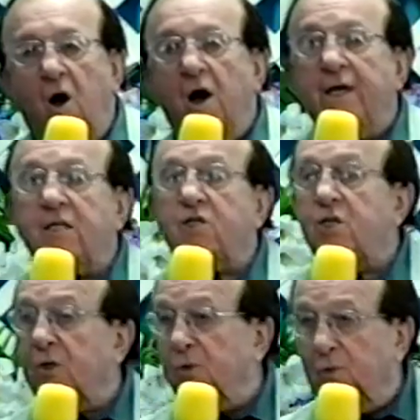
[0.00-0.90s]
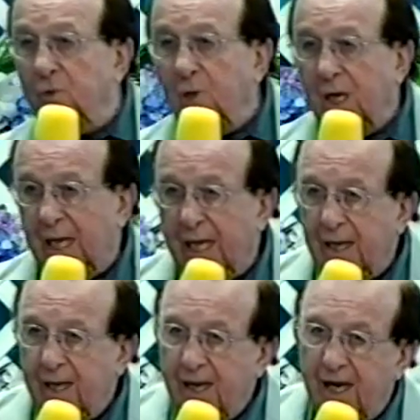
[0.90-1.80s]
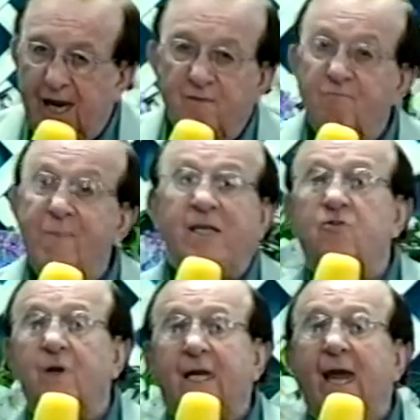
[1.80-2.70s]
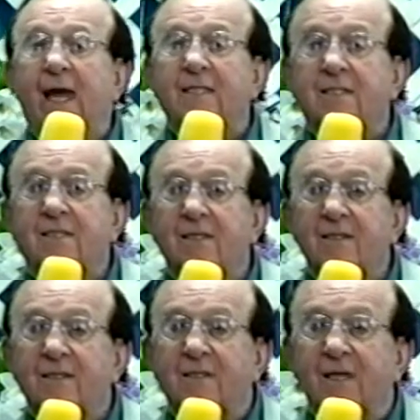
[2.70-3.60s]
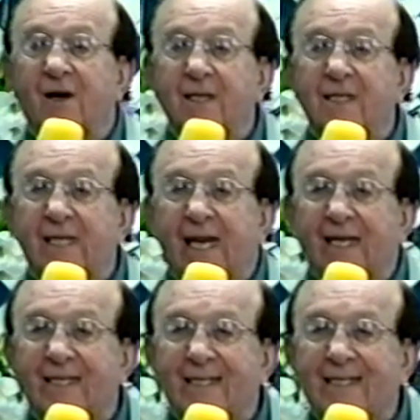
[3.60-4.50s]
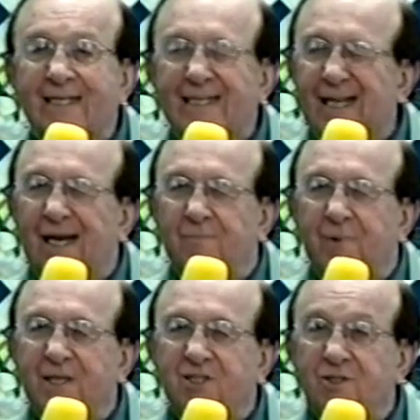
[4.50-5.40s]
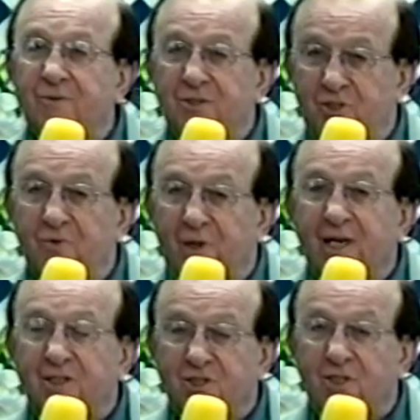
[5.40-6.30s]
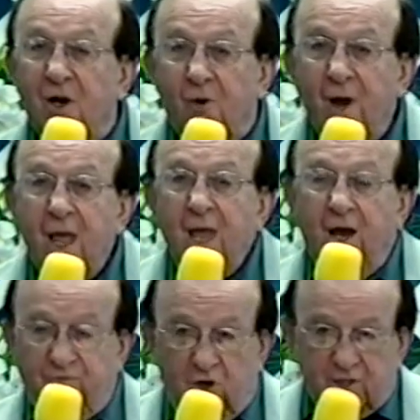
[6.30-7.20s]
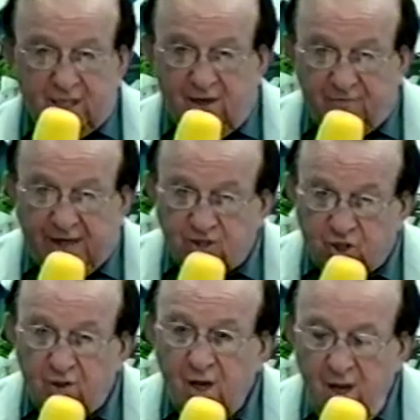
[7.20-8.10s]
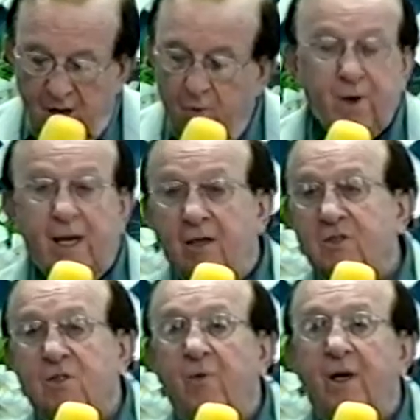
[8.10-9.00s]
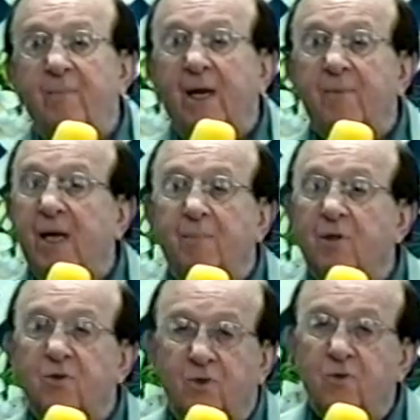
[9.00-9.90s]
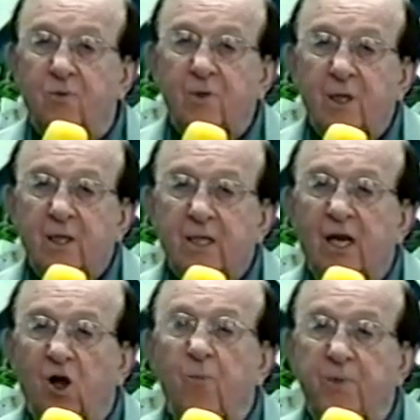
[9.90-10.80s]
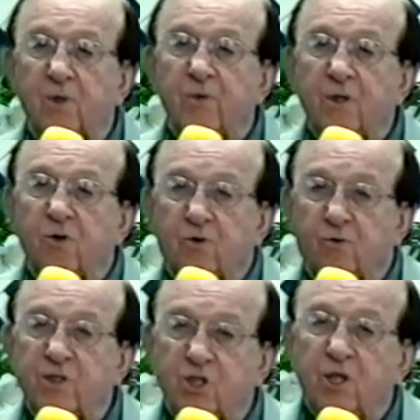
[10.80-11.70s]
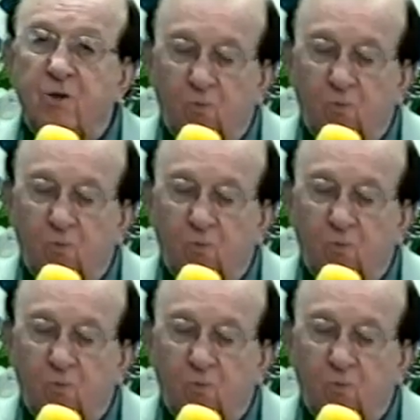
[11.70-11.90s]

That's our haunted 2 at metrocast.net. God bless you as you let us know of your salvation or what else we may be able to do to help you